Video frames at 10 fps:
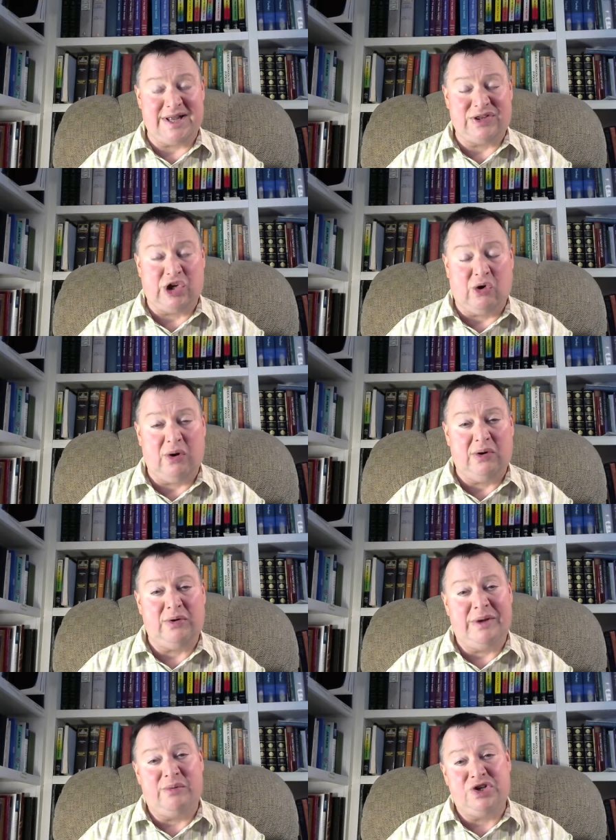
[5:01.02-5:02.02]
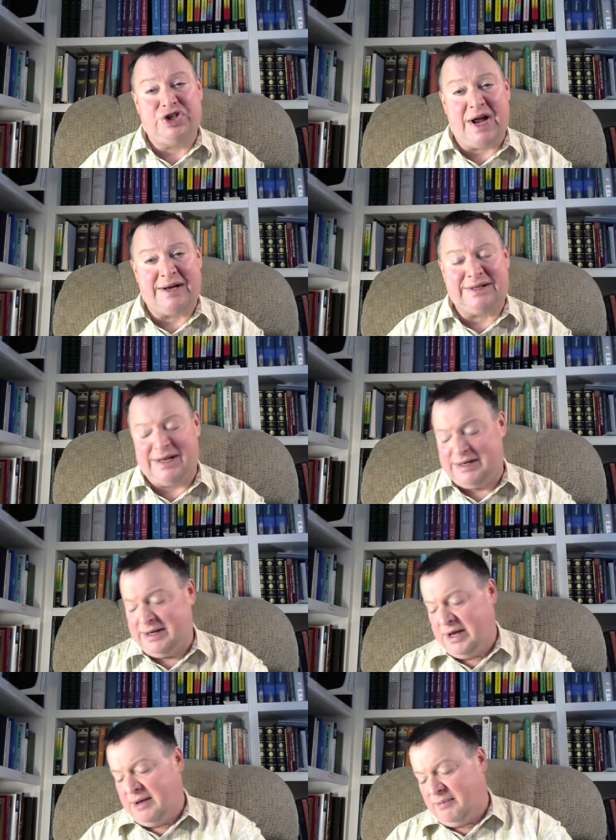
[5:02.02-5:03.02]
that the Lord would be rejected
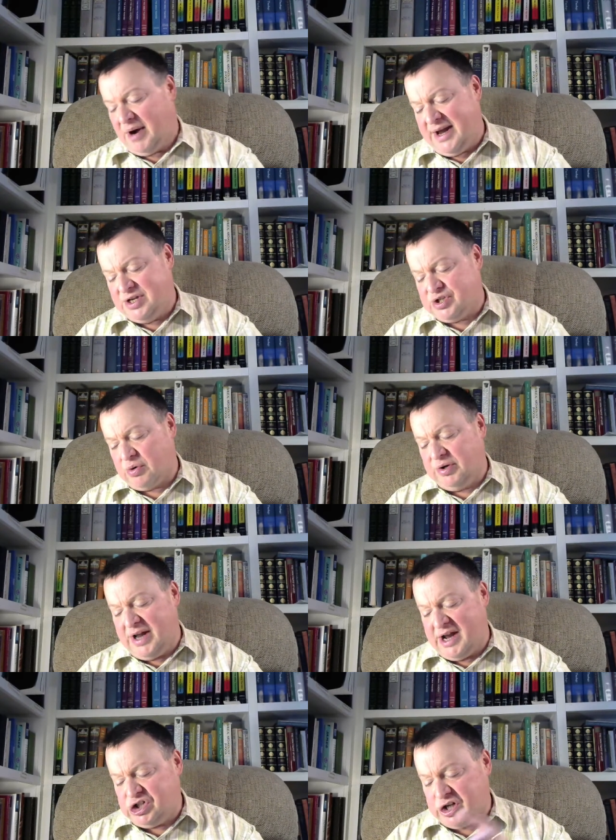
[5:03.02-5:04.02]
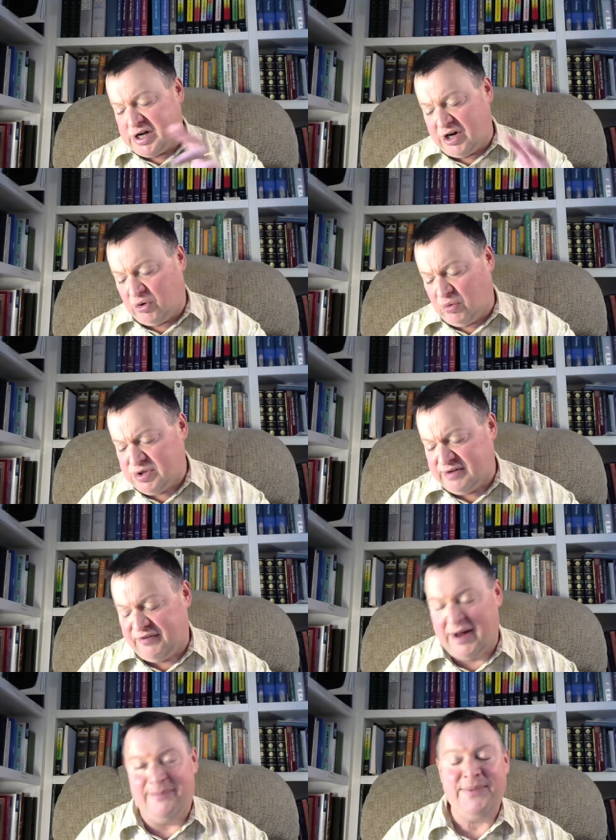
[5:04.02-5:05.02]
by his own nation and
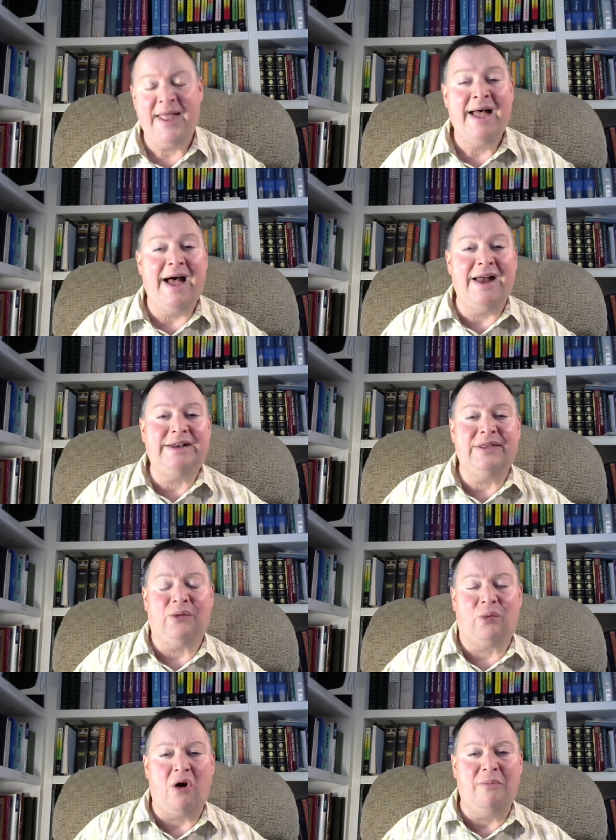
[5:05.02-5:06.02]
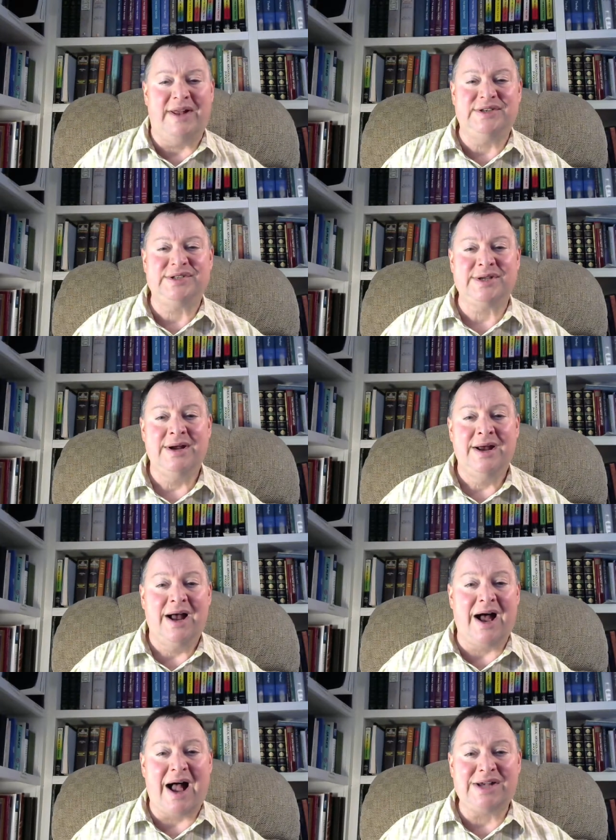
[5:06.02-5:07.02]
crucified. And to the Romans,
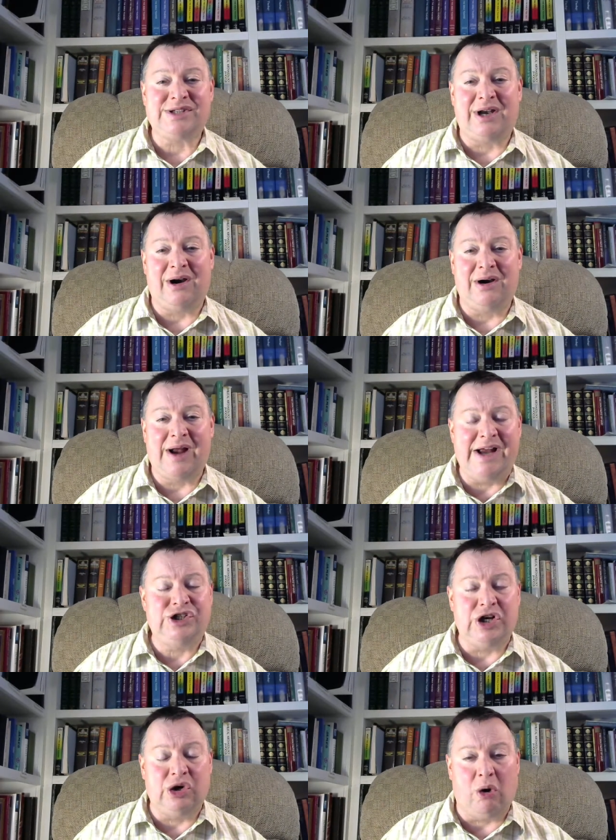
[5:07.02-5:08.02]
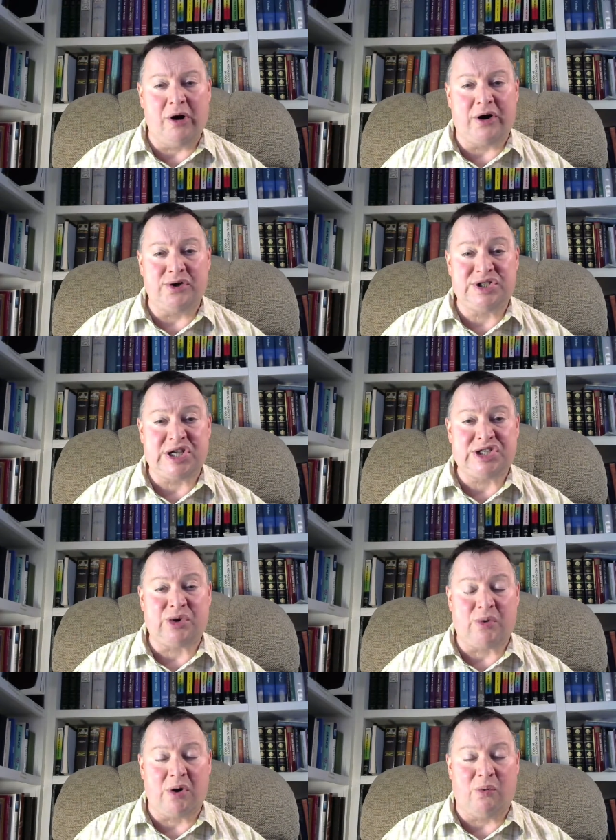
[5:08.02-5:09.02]
uh, as their ancient orator
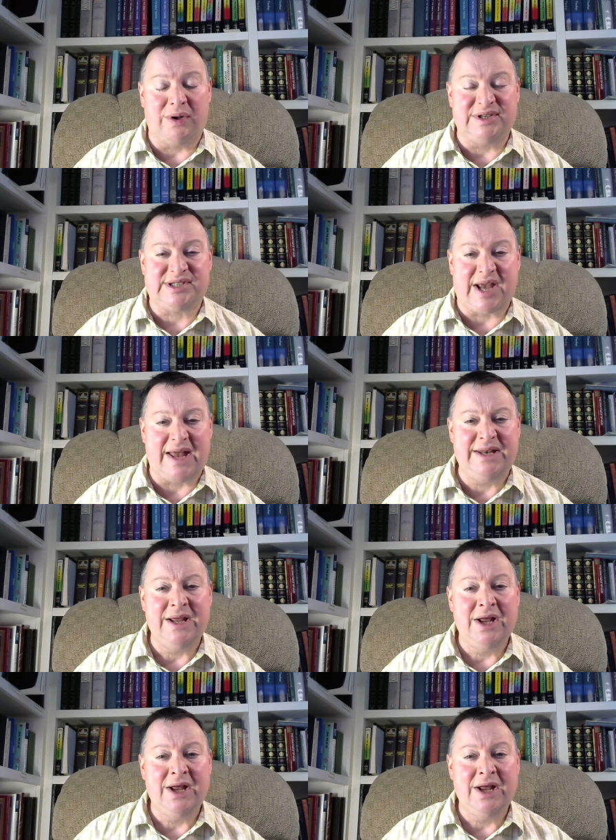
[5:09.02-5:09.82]
Cicero once said,